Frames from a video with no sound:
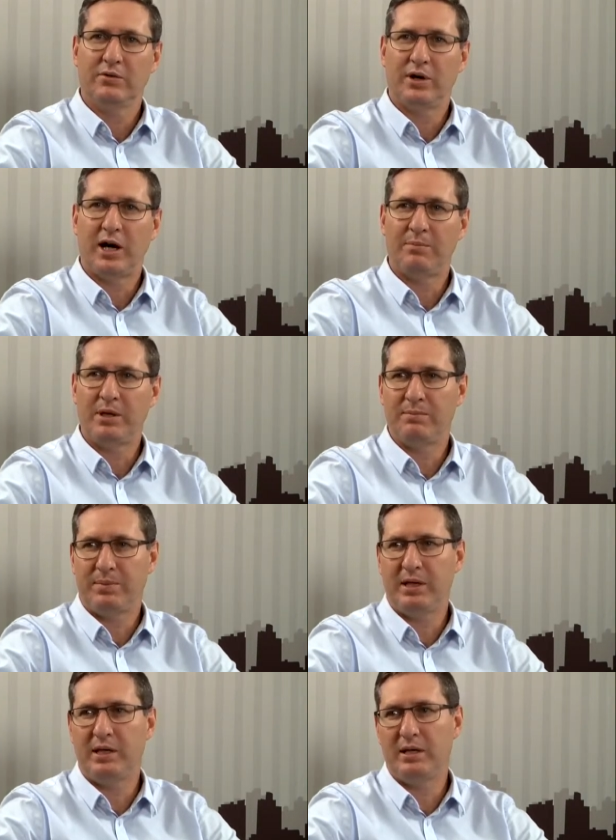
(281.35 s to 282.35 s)

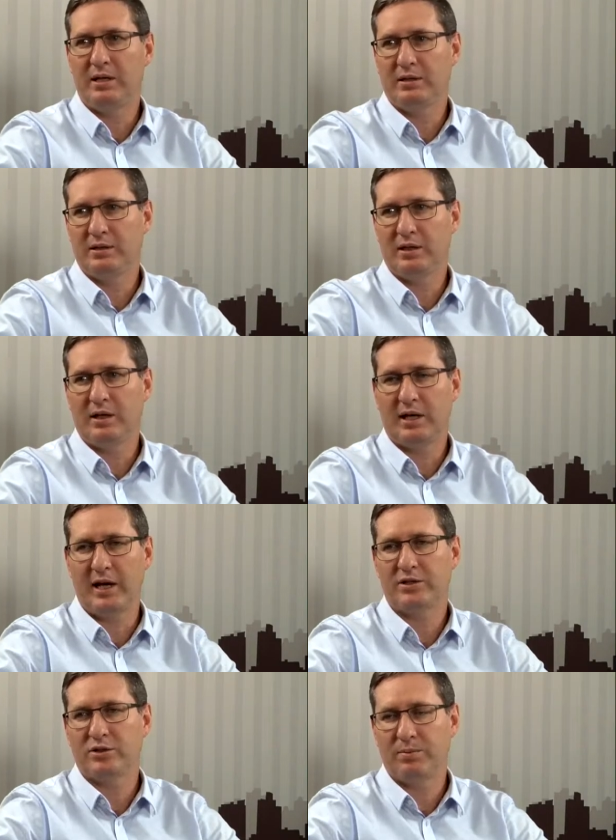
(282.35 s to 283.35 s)
IPP uh,
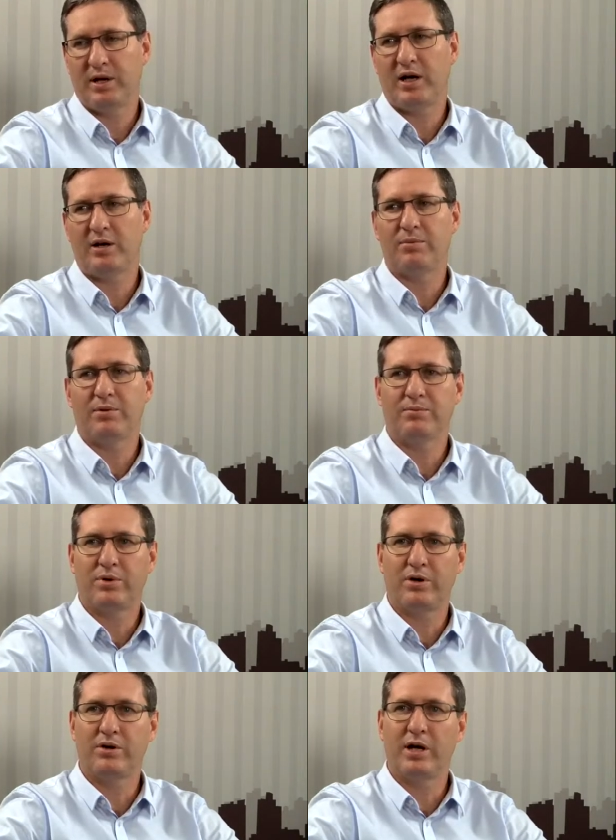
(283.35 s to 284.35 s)
gas to power
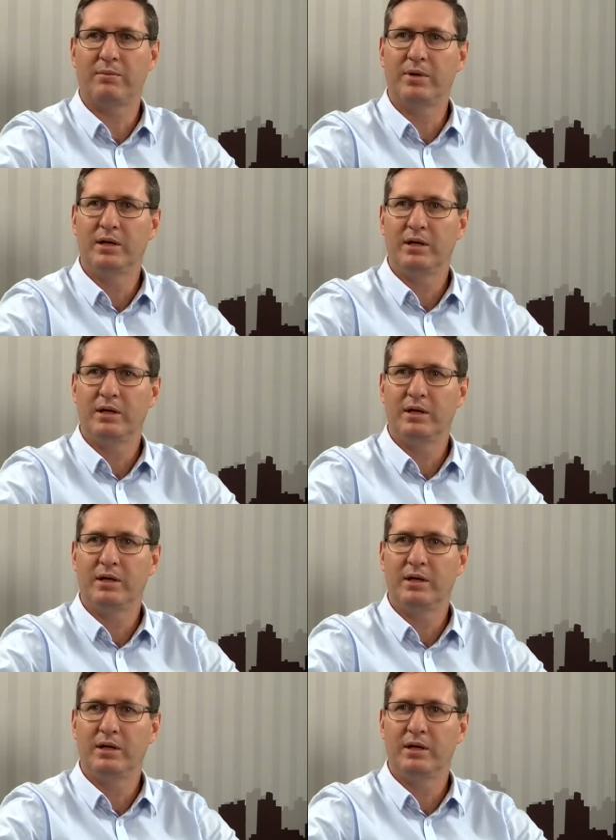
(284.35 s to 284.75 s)
program